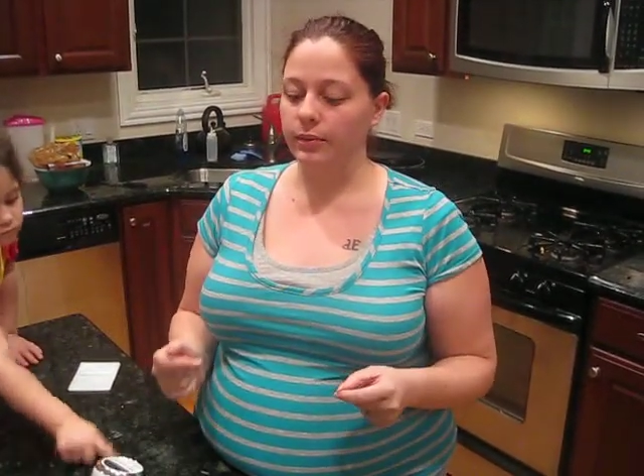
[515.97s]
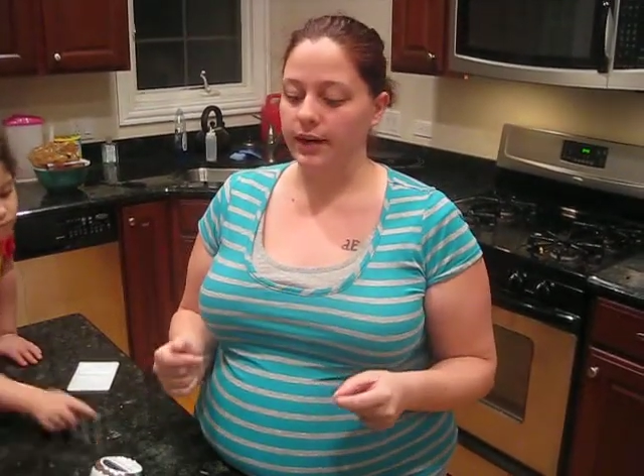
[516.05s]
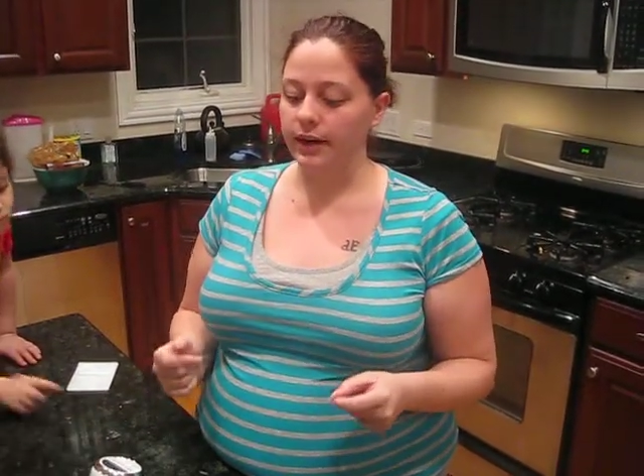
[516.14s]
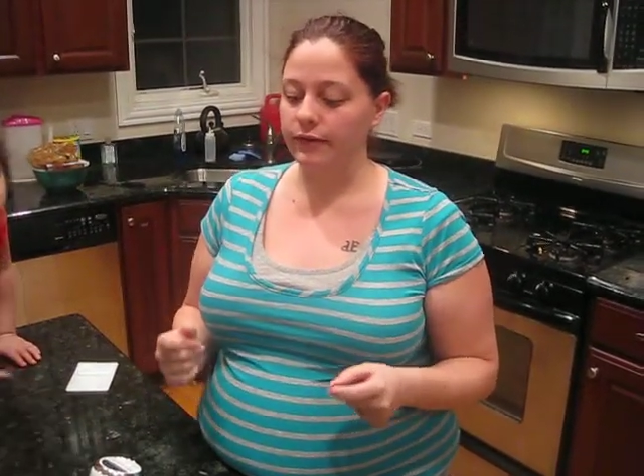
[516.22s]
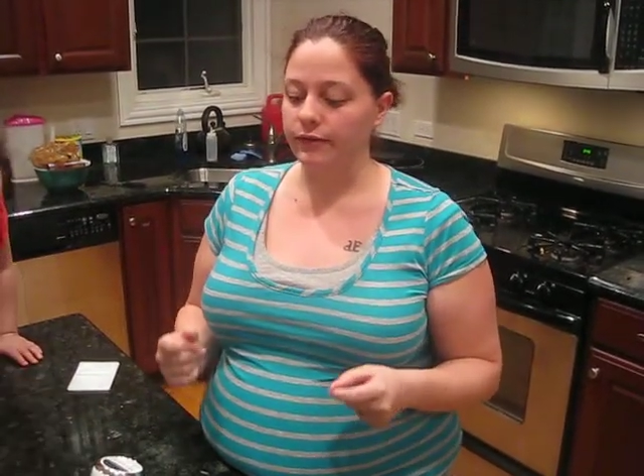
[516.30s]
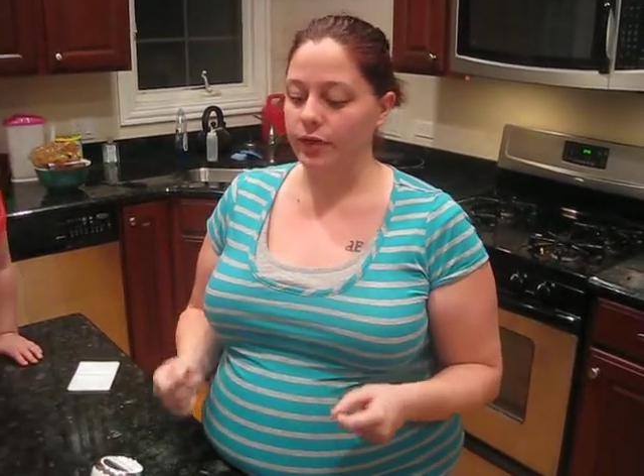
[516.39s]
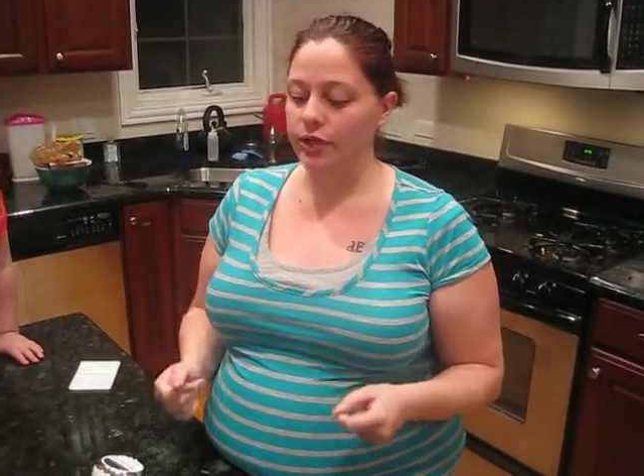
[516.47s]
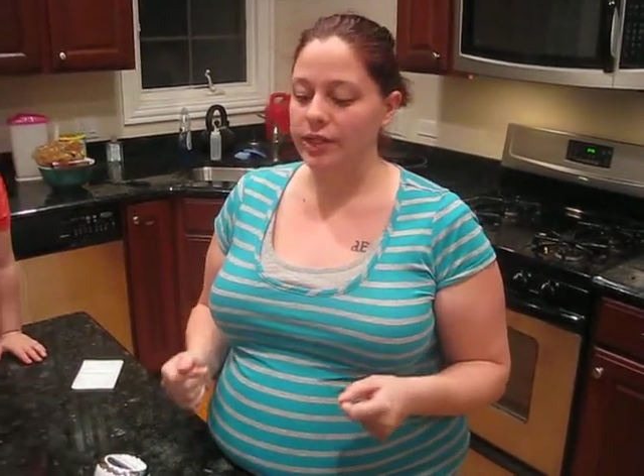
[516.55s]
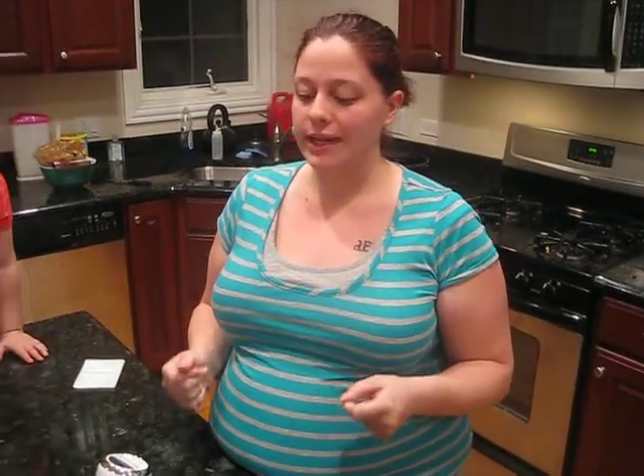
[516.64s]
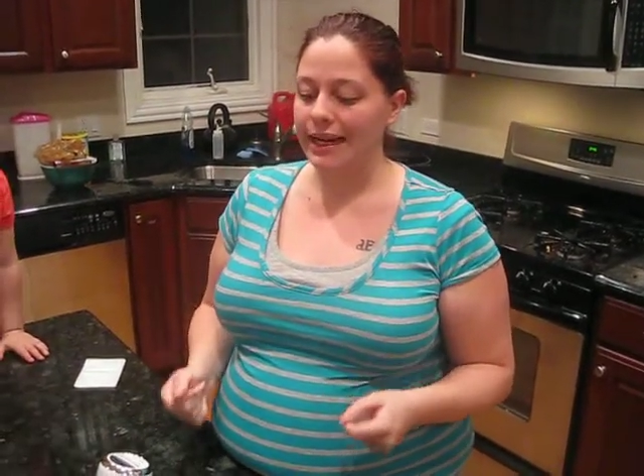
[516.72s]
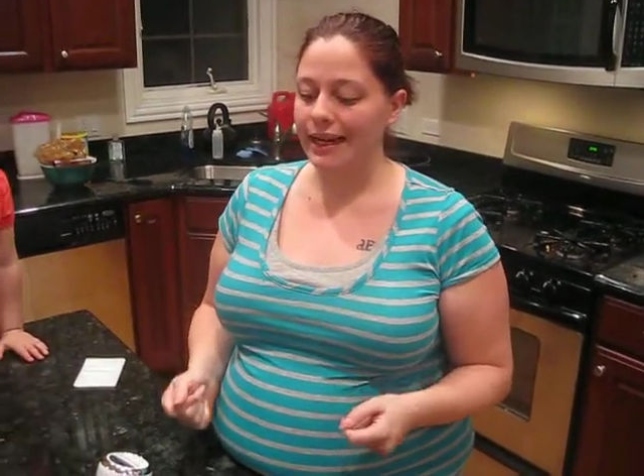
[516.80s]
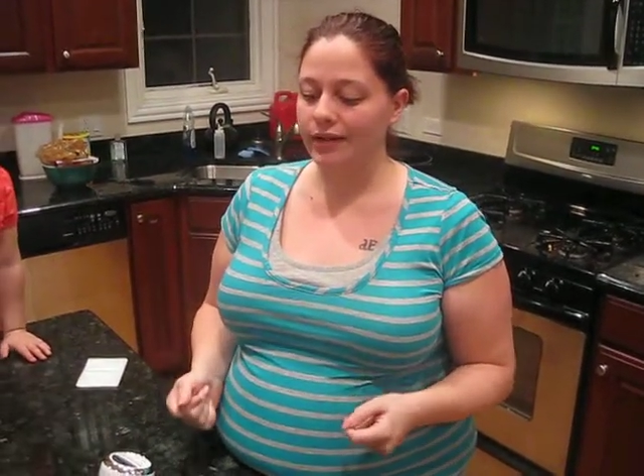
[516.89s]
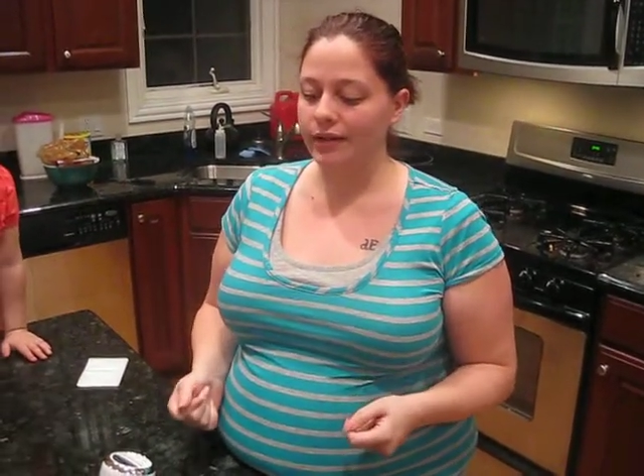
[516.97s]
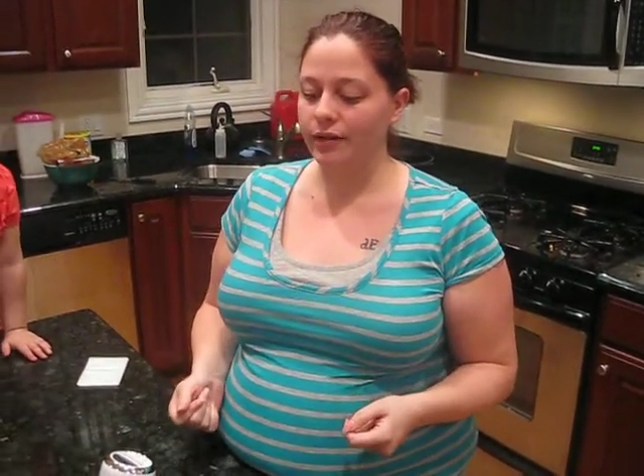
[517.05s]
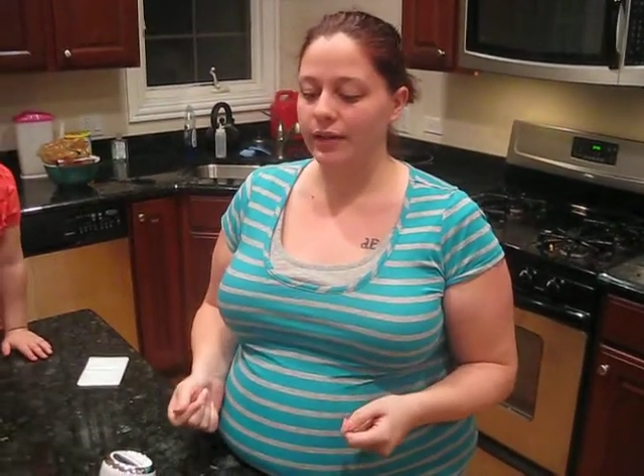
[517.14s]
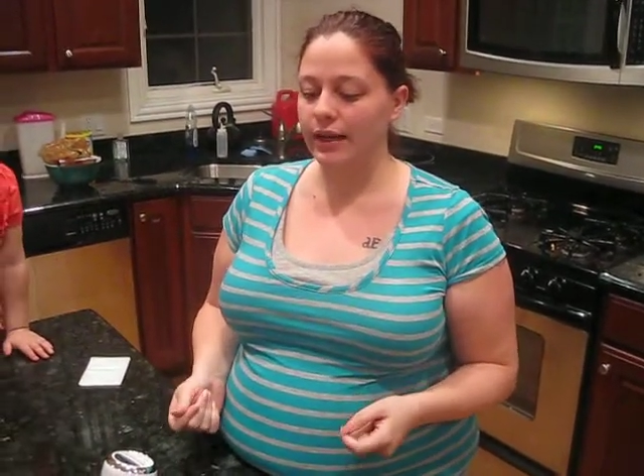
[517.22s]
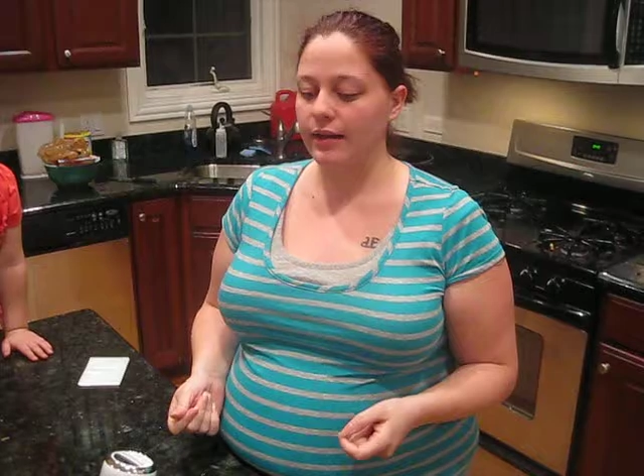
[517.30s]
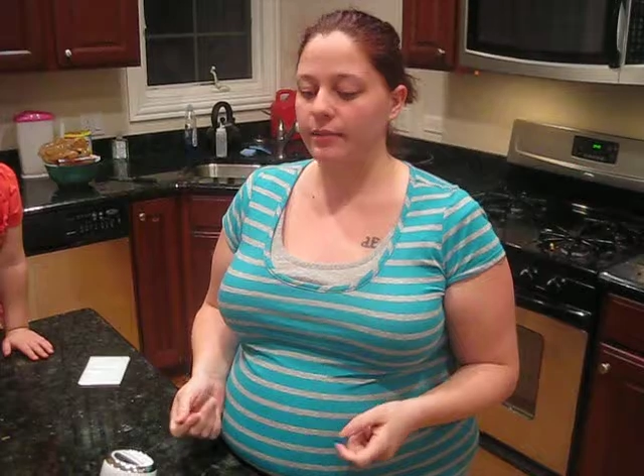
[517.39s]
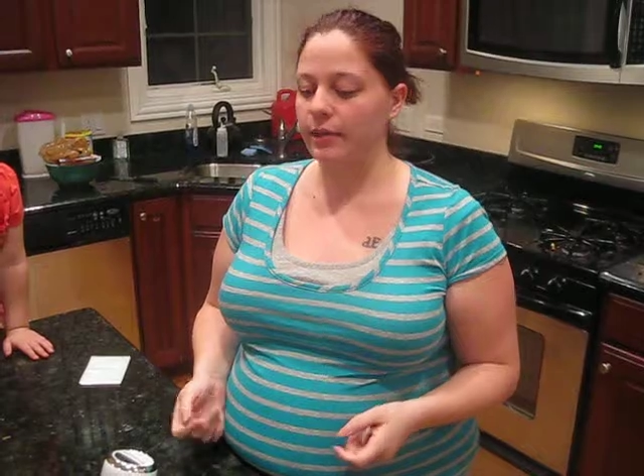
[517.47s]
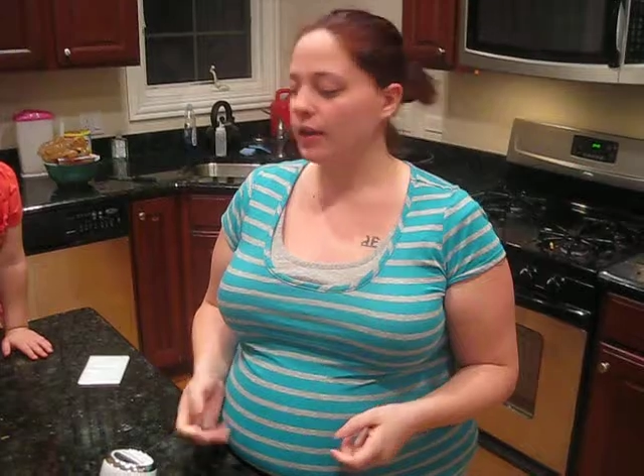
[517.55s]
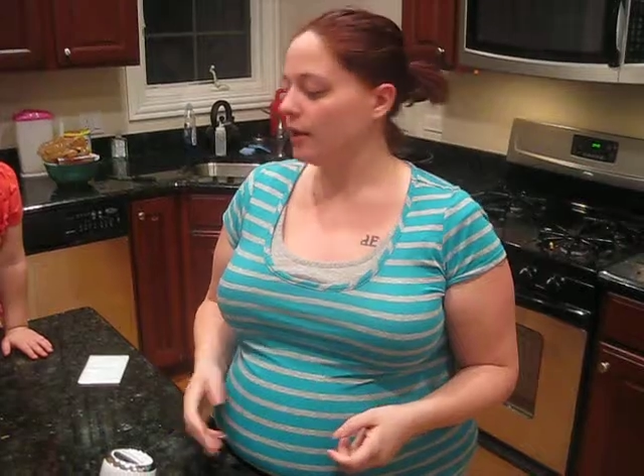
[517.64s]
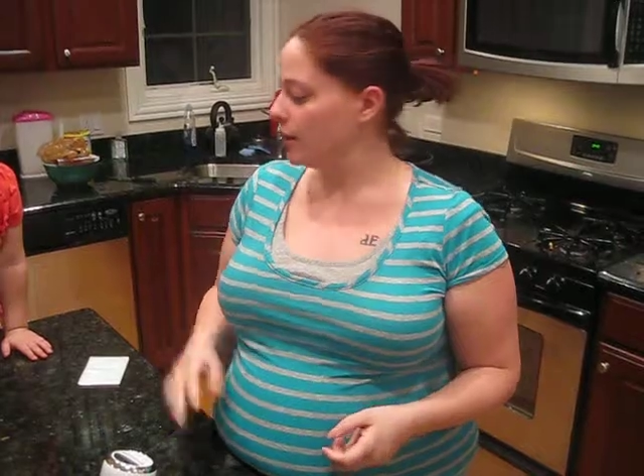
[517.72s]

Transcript: when I first handle them